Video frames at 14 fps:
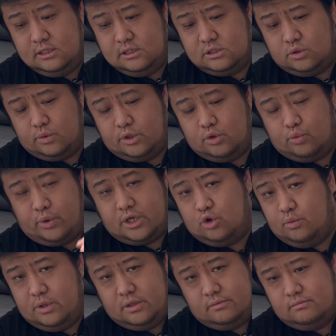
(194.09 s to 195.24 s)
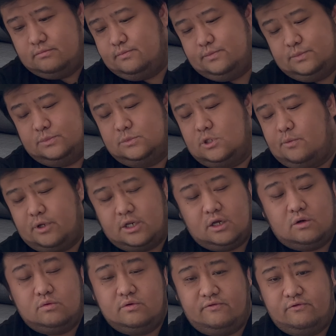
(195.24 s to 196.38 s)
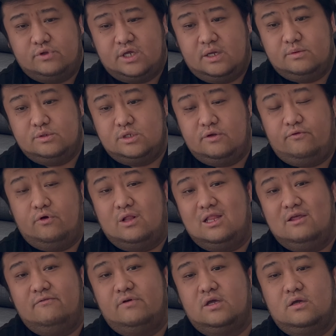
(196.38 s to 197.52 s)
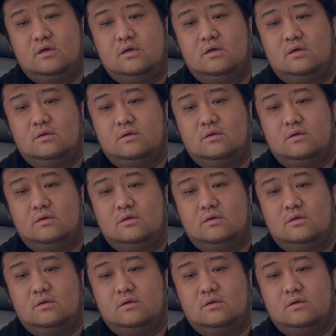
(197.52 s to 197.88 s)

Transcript: So when you vacuum it up and down a few times, if you are leaving